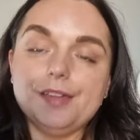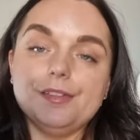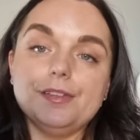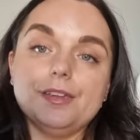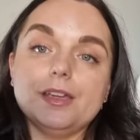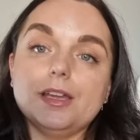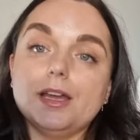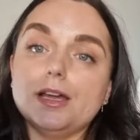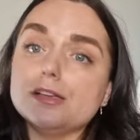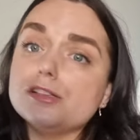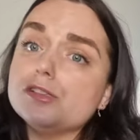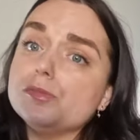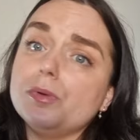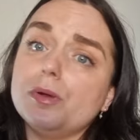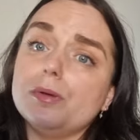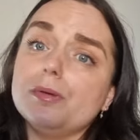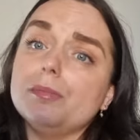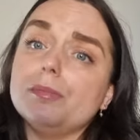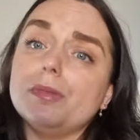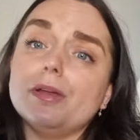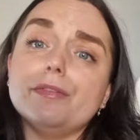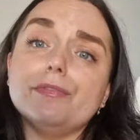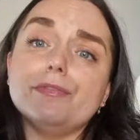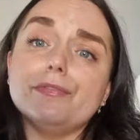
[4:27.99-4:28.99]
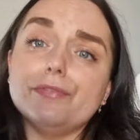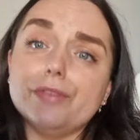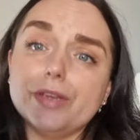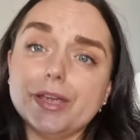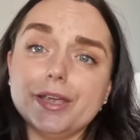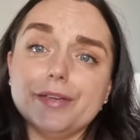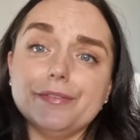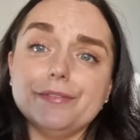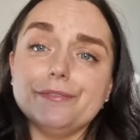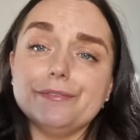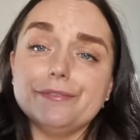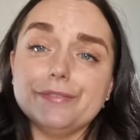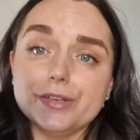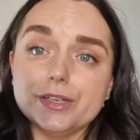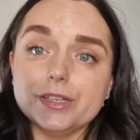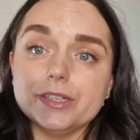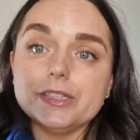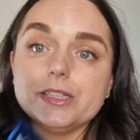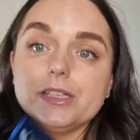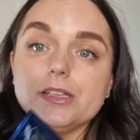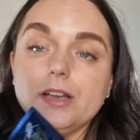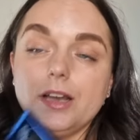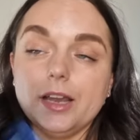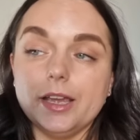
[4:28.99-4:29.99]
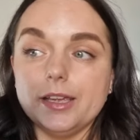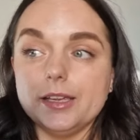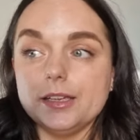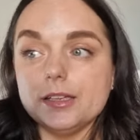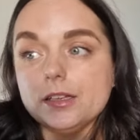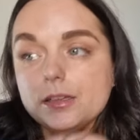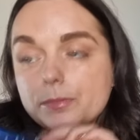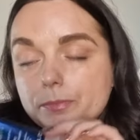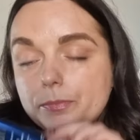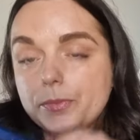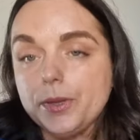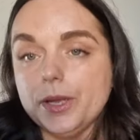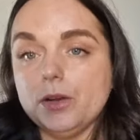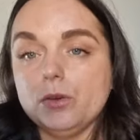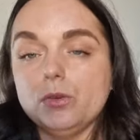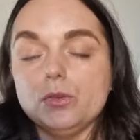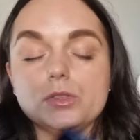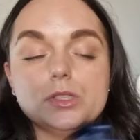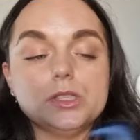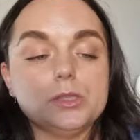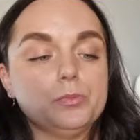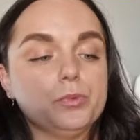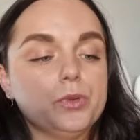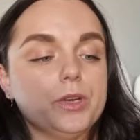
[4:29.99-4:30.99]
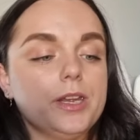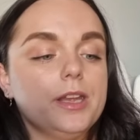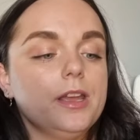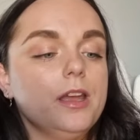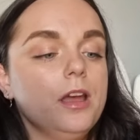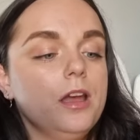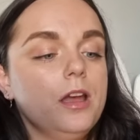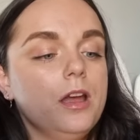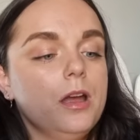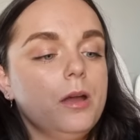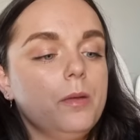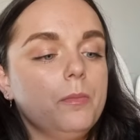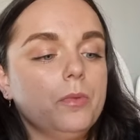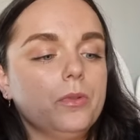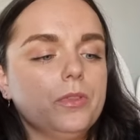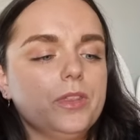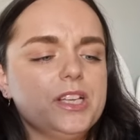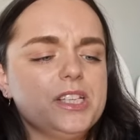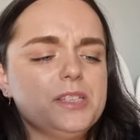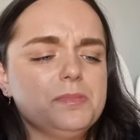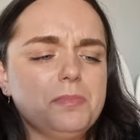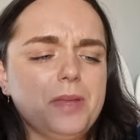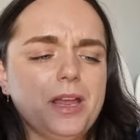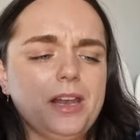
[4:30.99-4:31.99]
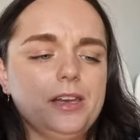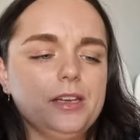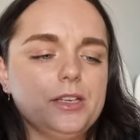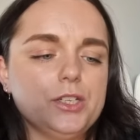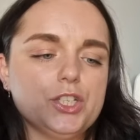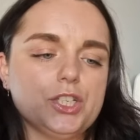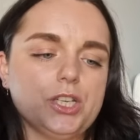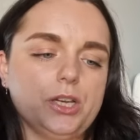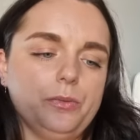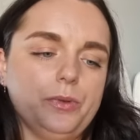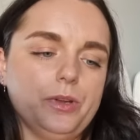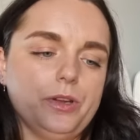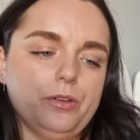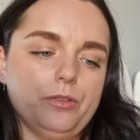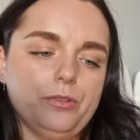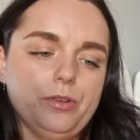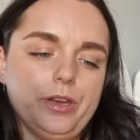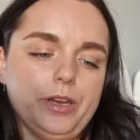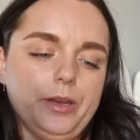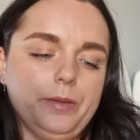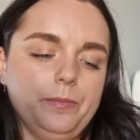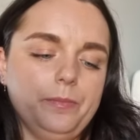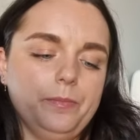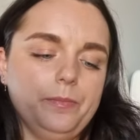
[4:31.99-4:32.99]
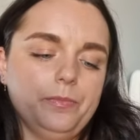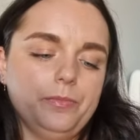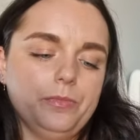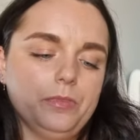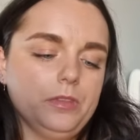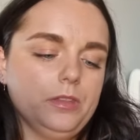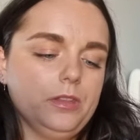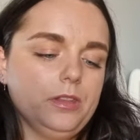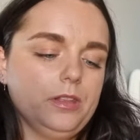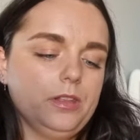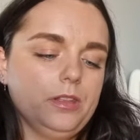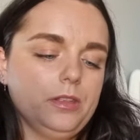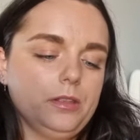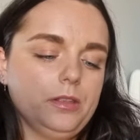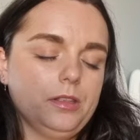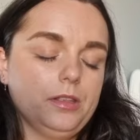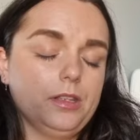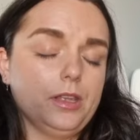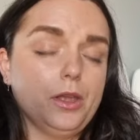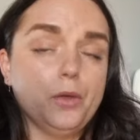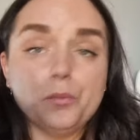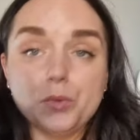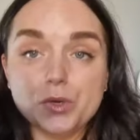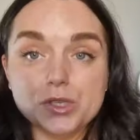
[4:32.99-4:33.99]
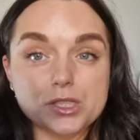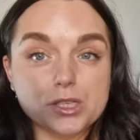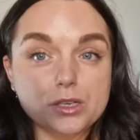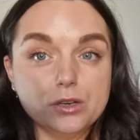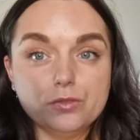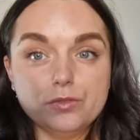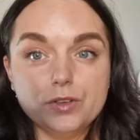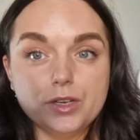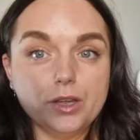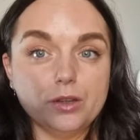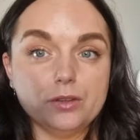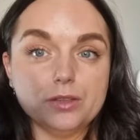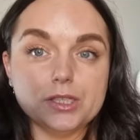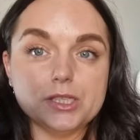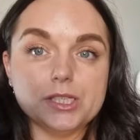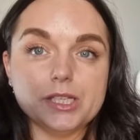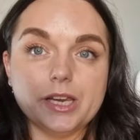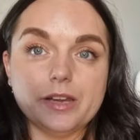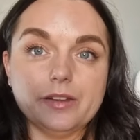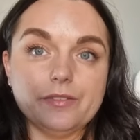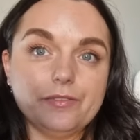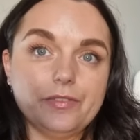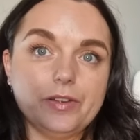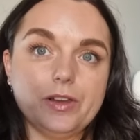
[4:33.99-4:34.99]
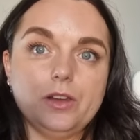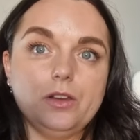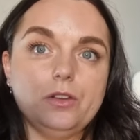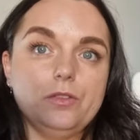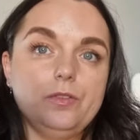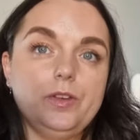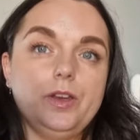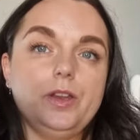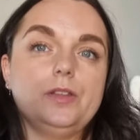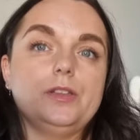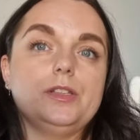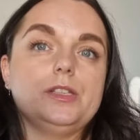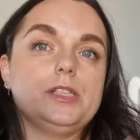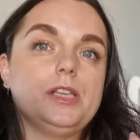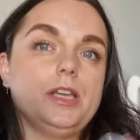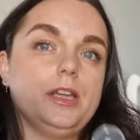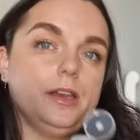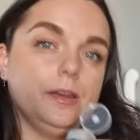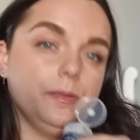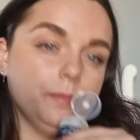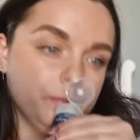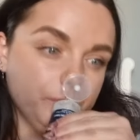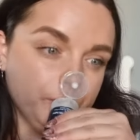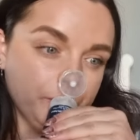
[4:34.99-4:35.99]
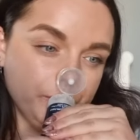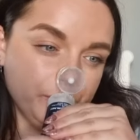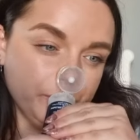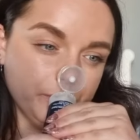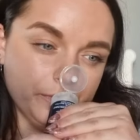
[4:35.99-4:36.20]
I think that's probably my favourite like pillow spray. But this melted shower cream was lovely on the skin, felt lovely on the skin.